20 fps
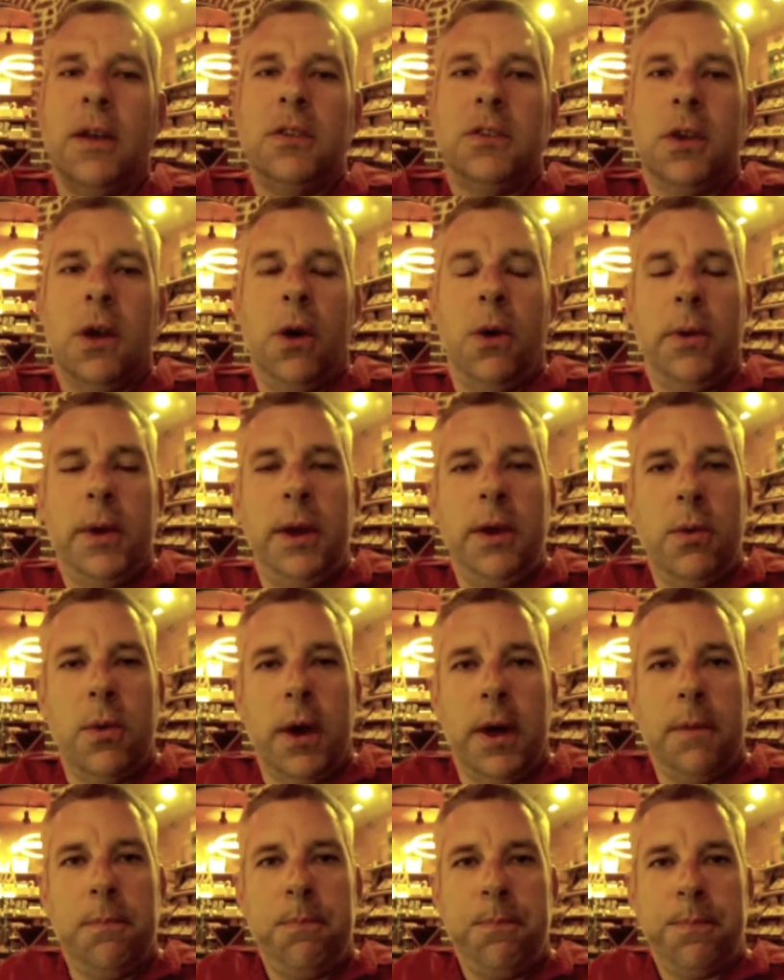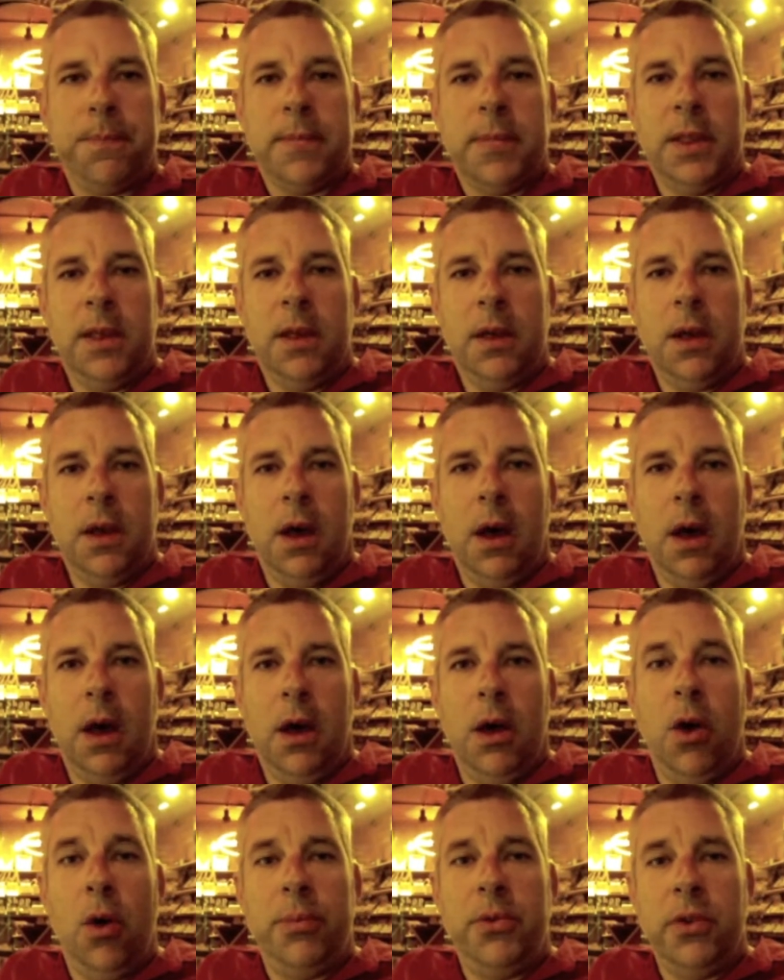So anyway,
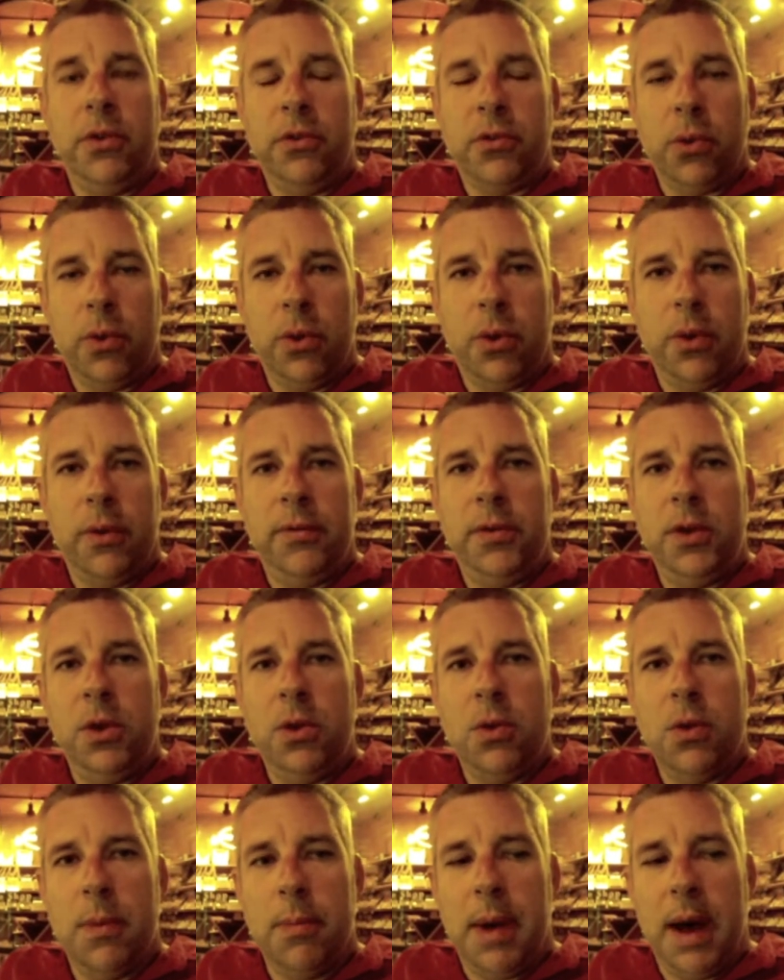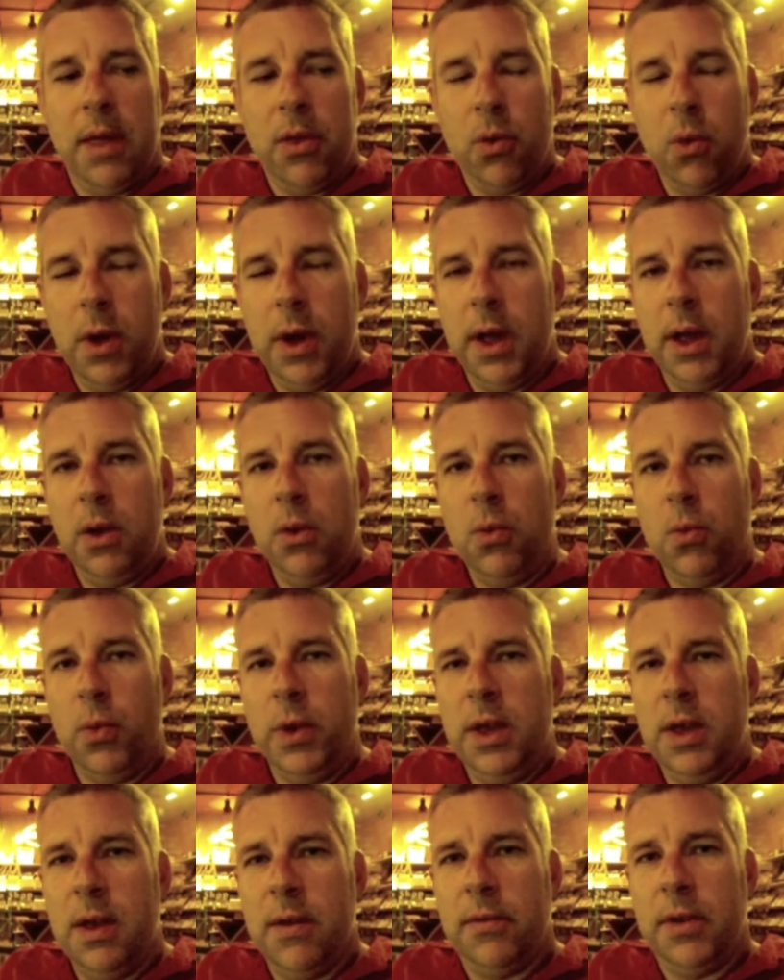hope you enjoy the review. By the way,
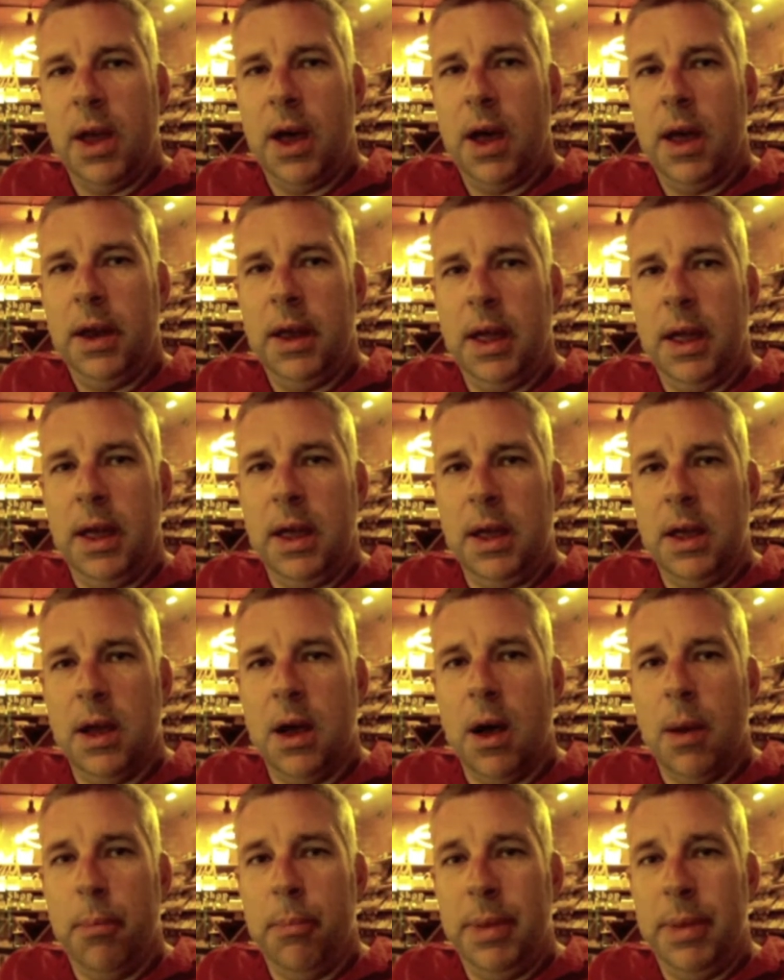we have got a